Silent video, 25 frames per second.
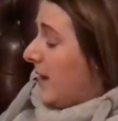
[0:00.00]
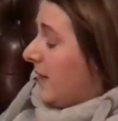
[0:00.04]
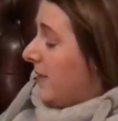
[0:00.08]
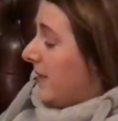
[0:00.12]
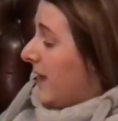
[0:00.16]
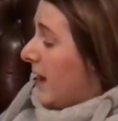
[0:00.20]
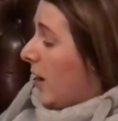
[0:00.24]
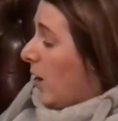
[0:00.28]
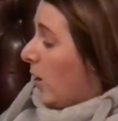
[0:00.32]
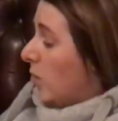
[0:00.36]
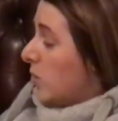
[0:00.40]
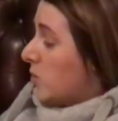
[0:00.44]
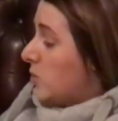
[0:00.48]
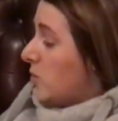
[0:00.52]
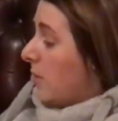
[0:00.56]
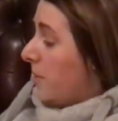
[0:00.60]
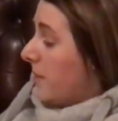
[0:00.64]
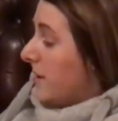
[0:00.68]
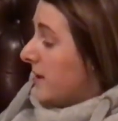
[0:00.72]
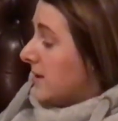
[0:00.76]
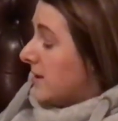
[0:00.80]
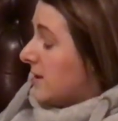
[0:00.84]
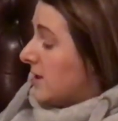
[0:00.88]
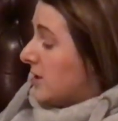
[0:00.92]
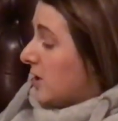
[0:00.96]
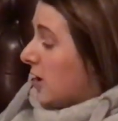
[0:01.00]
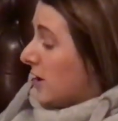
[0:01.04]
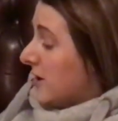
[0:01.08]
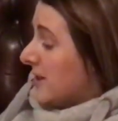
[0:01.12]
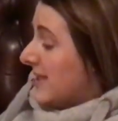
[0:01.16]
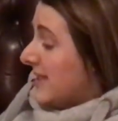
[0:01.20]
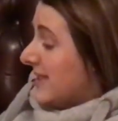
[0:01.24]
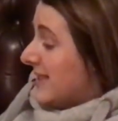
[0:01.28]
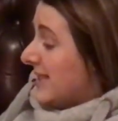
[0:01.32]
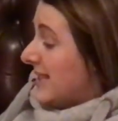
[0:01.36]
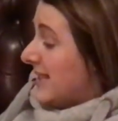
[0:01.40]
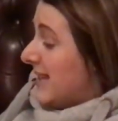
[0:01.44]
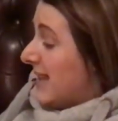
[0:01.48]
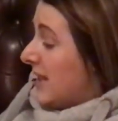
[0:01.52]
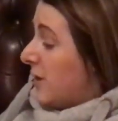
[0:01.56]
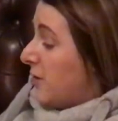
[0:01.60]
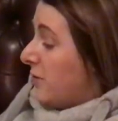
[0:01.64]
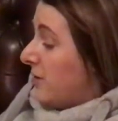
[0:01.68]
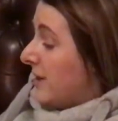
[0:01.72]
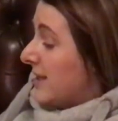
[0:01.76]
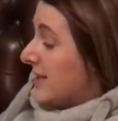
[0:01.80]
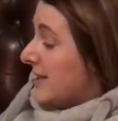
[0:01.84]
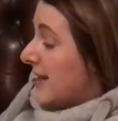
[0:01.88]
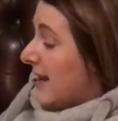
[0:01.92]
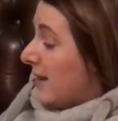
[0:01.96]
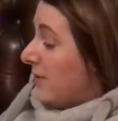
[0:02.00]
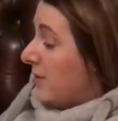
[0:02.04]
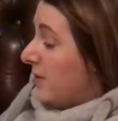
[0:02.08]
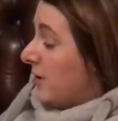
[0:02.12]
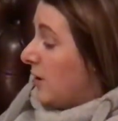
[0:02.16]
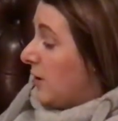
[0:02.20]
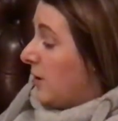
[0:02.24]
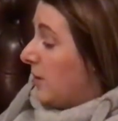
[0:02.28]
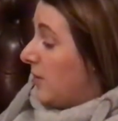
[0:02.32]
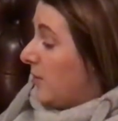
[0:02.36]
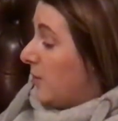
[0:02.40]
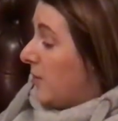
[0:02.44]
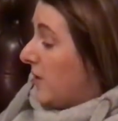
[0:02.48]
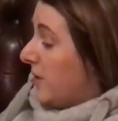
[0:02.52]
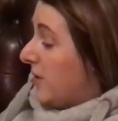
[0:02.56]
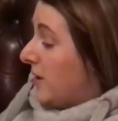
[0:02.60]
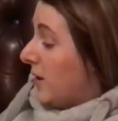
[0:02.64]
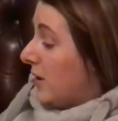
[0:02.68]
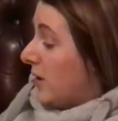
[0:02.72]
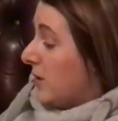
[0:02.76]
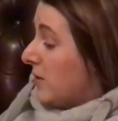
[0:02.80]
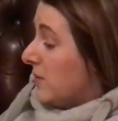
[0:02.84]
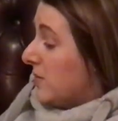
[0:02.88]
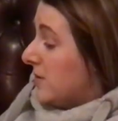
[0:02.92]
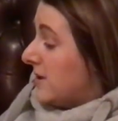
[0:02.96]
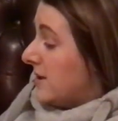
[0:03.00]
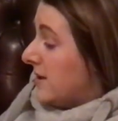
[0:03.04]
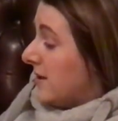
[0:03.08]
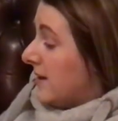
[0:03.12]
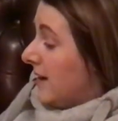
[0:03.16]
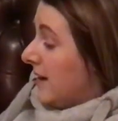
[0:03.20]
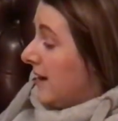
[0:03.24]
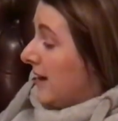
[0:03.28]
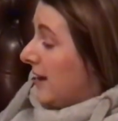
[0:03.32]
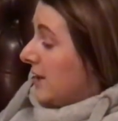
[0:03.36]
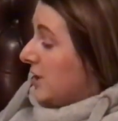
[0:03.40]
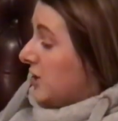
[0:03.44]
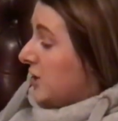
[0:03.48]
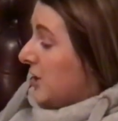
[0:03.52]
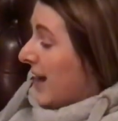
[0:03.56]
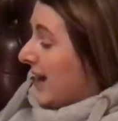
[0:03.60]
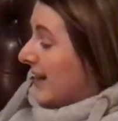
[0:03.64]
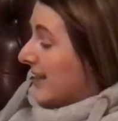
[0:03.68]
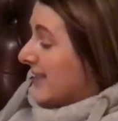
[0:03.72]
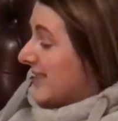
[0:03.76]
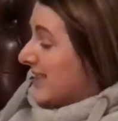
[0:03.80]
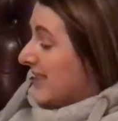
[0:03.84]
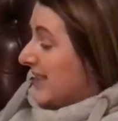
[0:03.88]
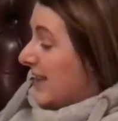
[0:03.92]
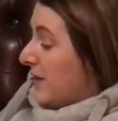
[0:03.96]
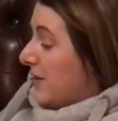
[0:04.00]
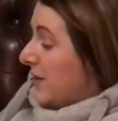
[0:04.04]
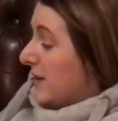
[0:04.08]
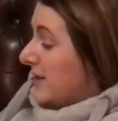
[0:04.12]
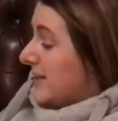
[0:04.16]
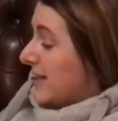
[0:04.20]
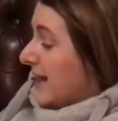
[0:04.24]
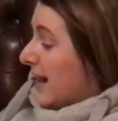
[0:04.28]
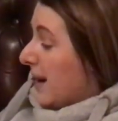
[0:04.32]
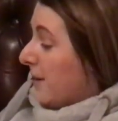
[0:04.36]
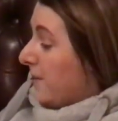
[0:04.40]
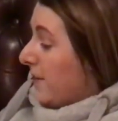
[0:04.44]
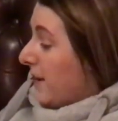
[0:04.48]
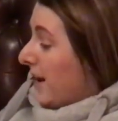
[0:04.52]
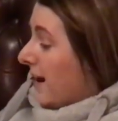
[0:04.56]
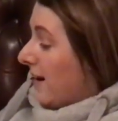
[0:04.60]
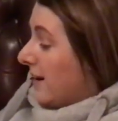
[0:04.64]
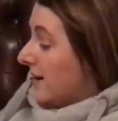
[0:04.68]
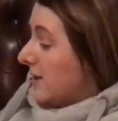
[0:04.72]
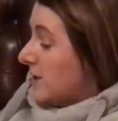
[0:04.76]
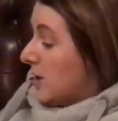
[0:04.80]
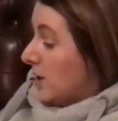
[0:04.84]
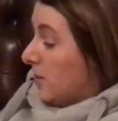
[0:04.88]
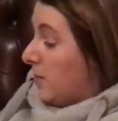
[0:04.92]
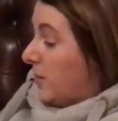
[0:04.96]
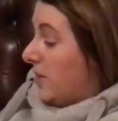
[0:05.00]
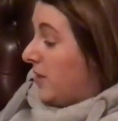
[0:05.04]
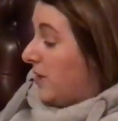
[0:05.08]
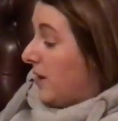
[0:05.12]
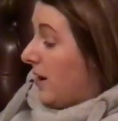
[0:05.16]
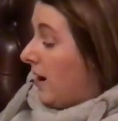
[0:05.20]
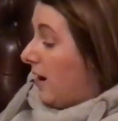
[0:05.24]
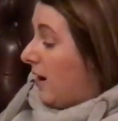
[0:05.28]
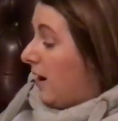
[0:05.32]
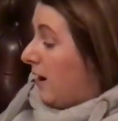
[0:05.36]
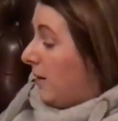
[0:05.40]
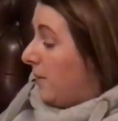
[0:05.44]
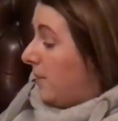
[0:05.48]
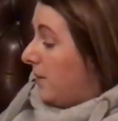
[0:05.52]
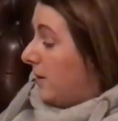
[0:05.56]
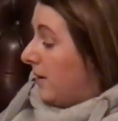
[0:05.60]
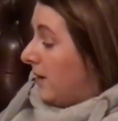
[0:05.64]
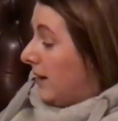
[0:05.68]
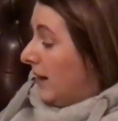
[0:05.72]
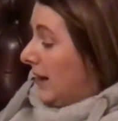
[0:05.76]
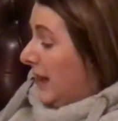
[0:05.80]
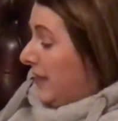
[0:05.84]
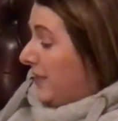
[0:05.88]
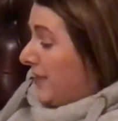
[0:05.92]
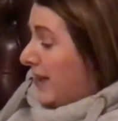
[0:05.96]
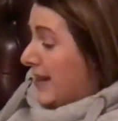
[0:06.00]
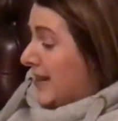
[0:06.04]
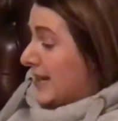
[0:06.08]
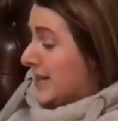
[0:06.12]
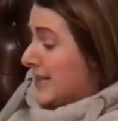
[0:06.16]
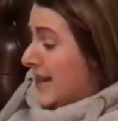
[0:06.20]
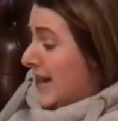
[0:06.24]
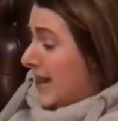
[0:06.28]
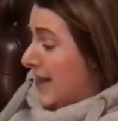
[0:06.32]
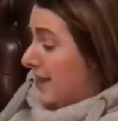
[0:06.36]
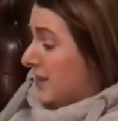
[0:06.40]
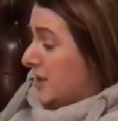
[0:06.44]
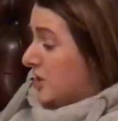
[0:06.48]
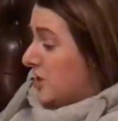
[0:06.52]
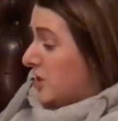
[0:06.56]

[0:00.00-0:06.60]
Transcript: The old woman started slithering down with the goose. Jack slithered down behind her with the harp. They could hear the